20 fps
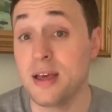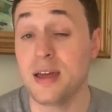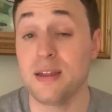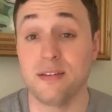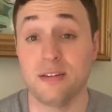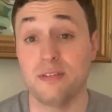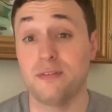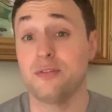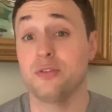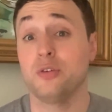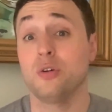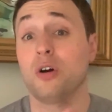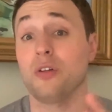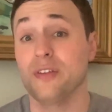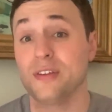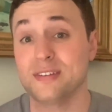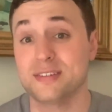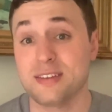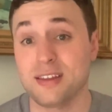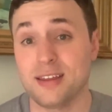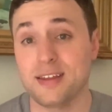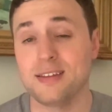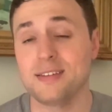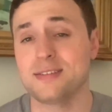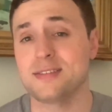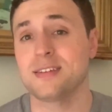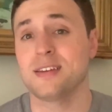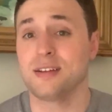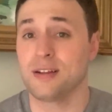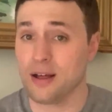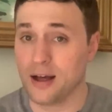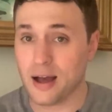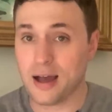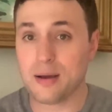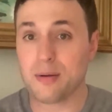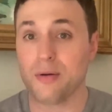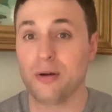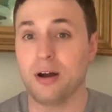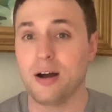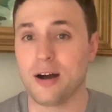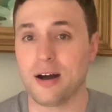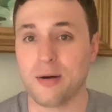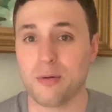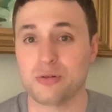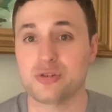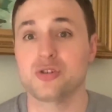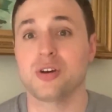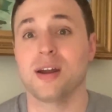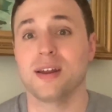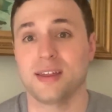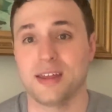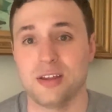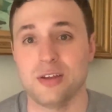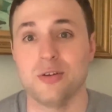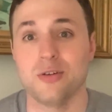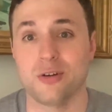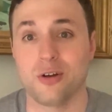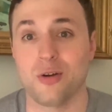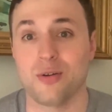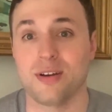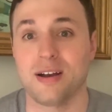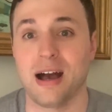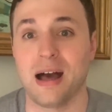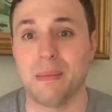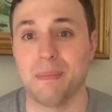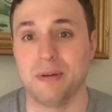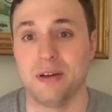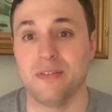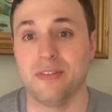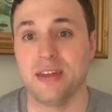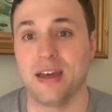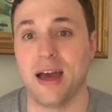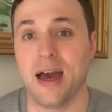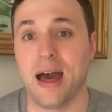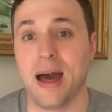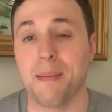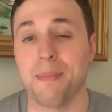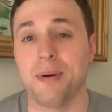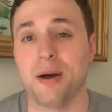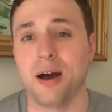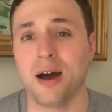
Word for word: And if you do all these things, I uh, will try to get you your own copy of the app.